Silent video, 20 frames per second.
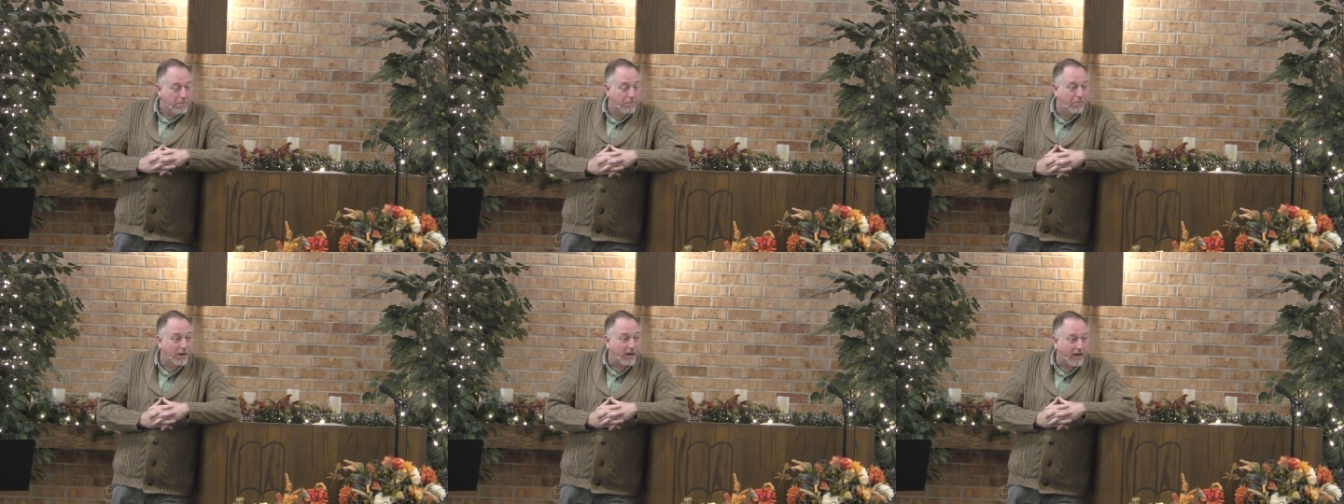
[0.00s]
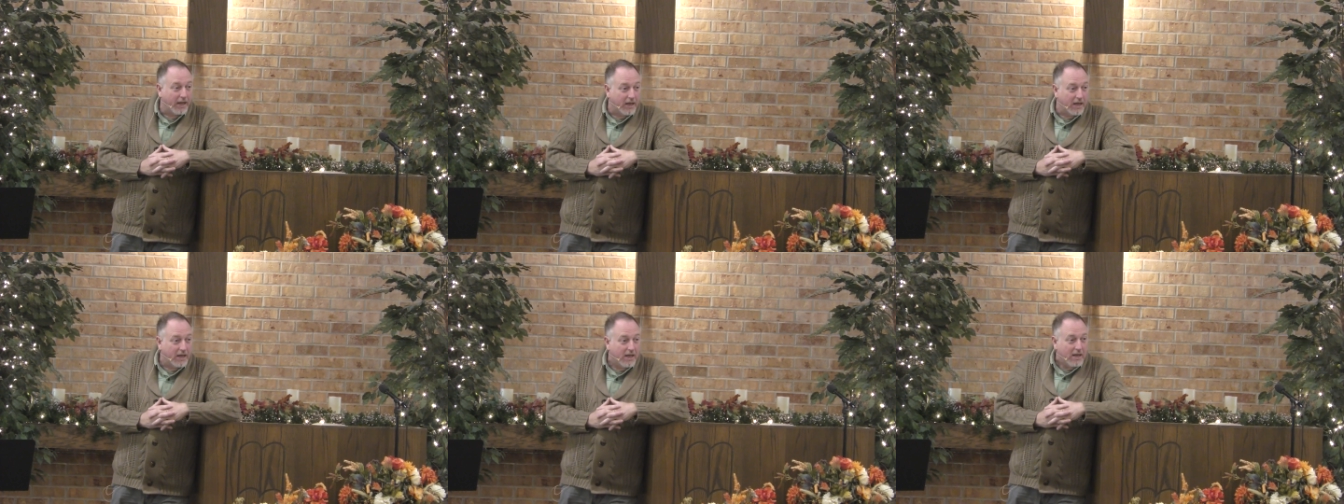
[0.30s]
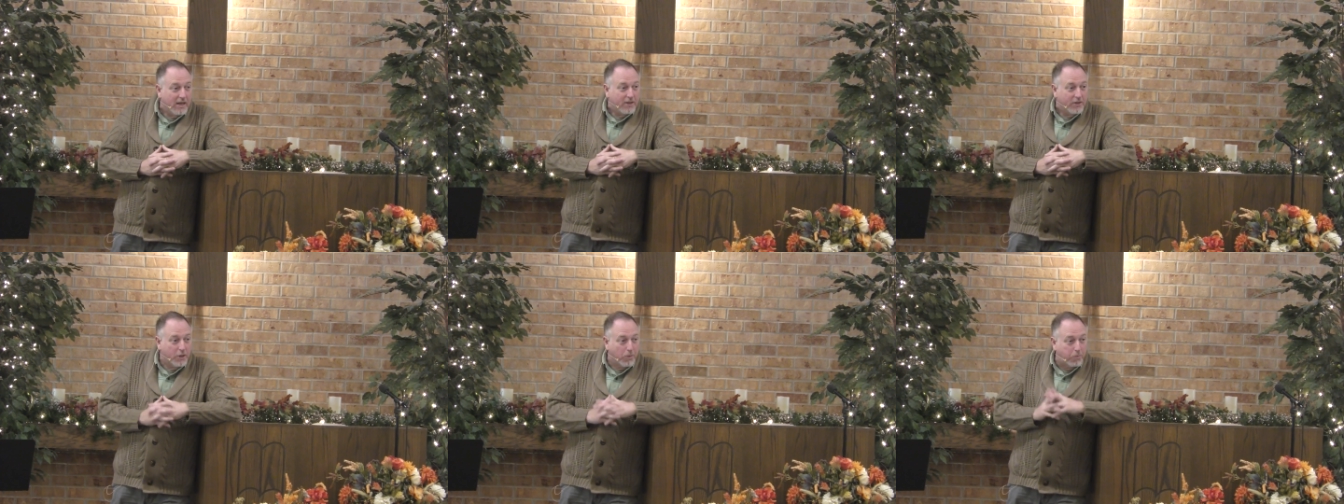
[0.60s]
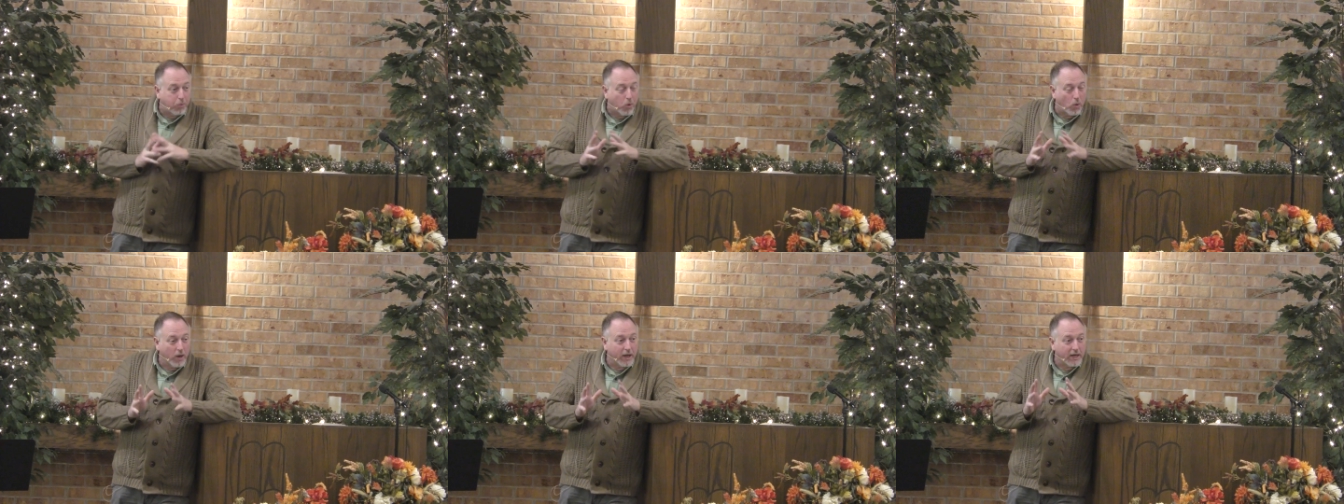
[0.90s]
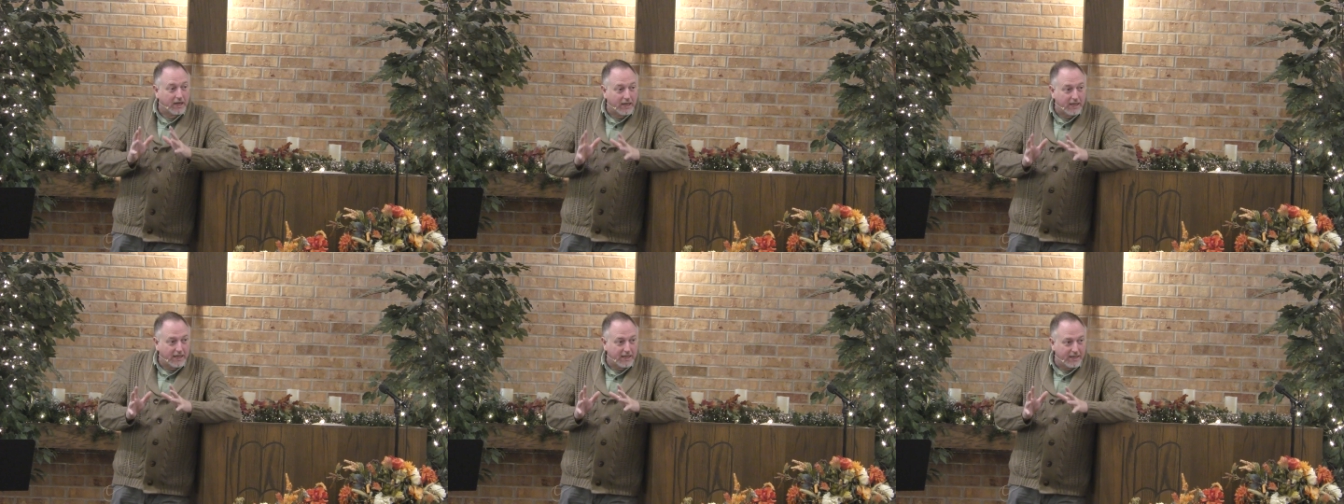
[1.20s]
But the
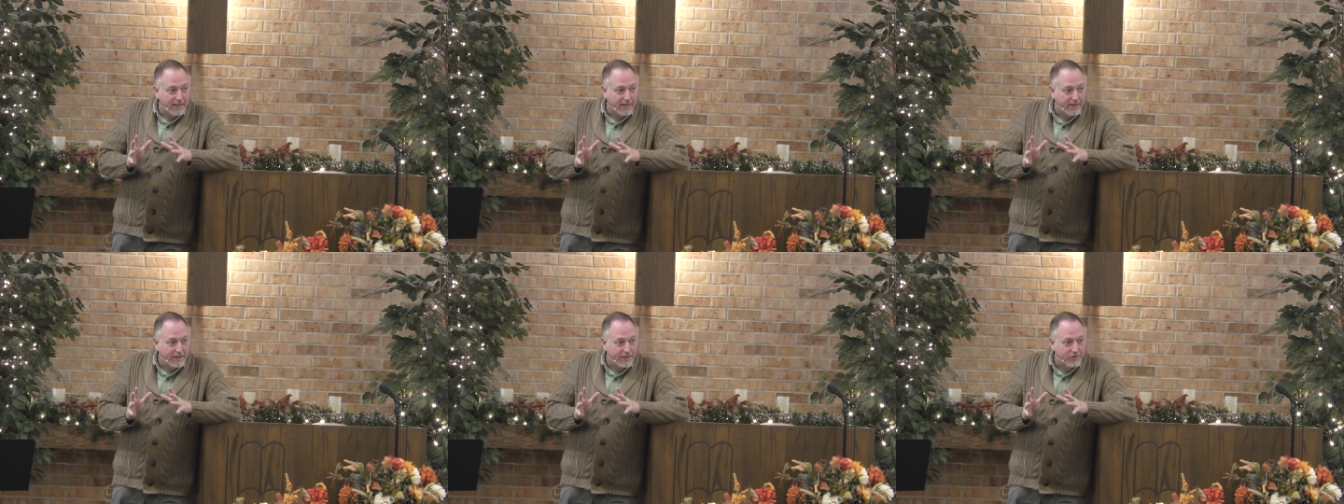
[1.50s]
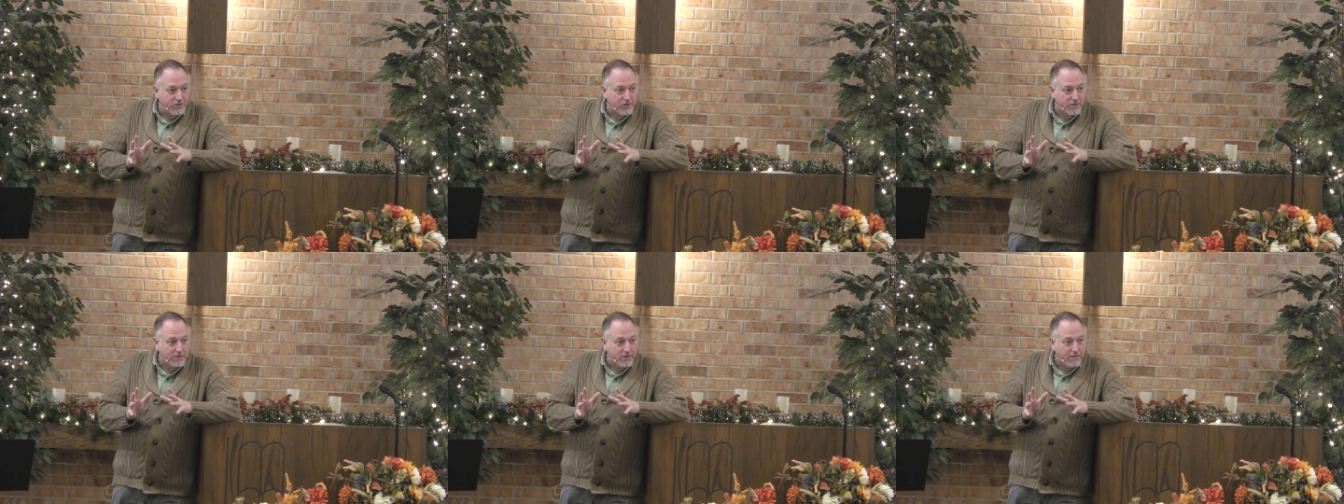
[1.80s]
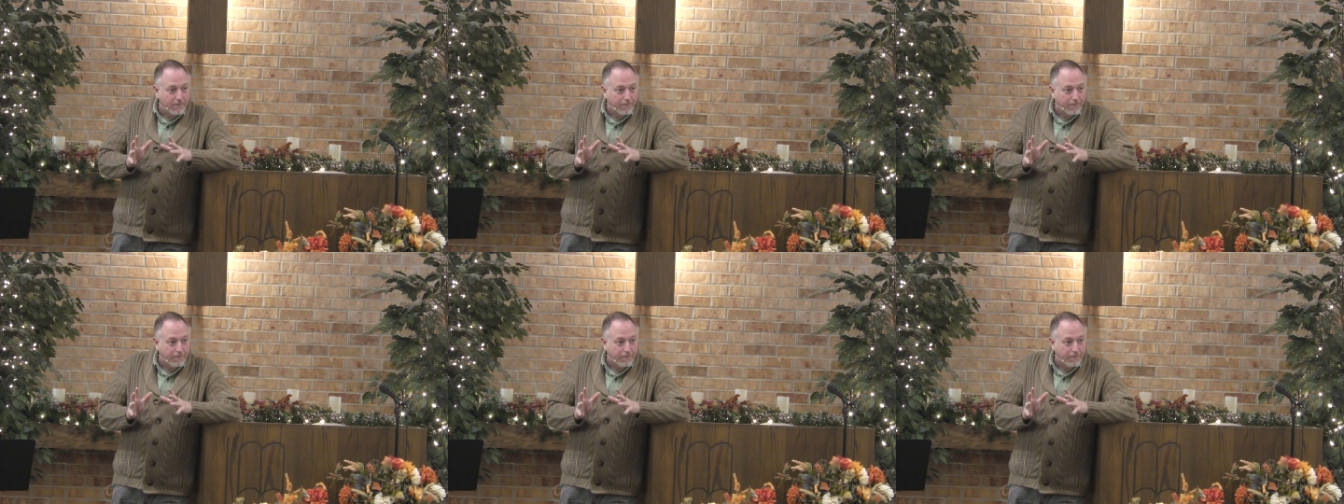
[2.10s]
point is